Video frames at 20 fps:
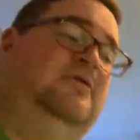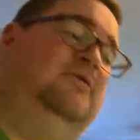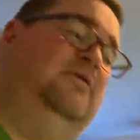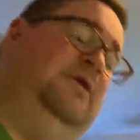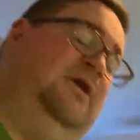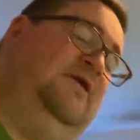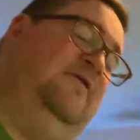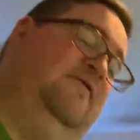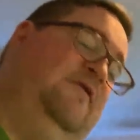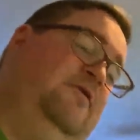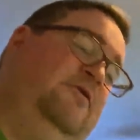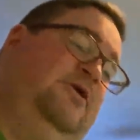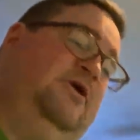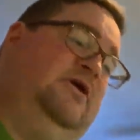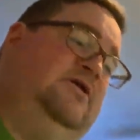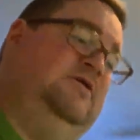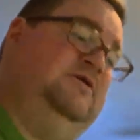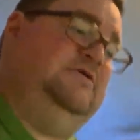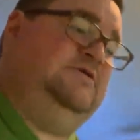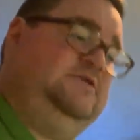Like, if you want to
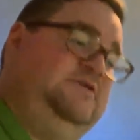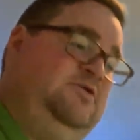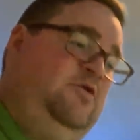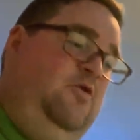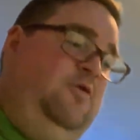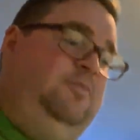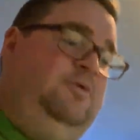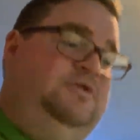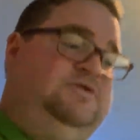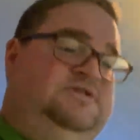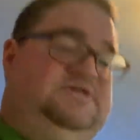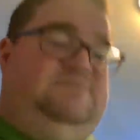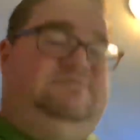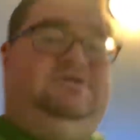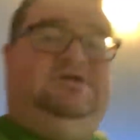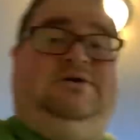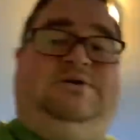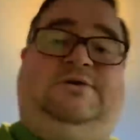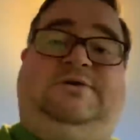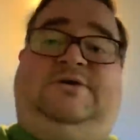get the Scorpion
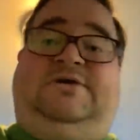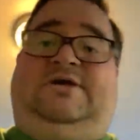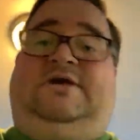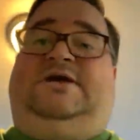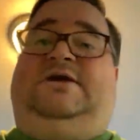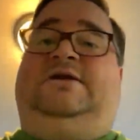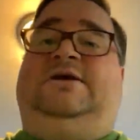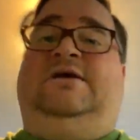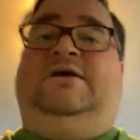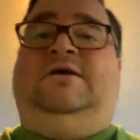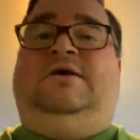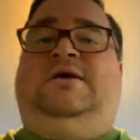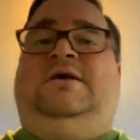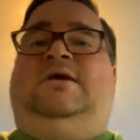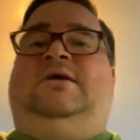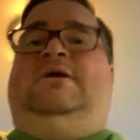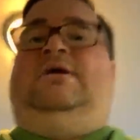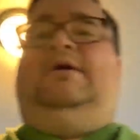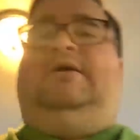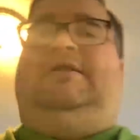Sub-Zero and all that,
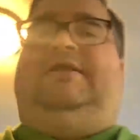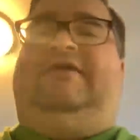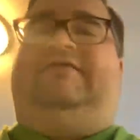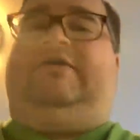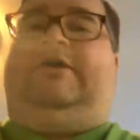they've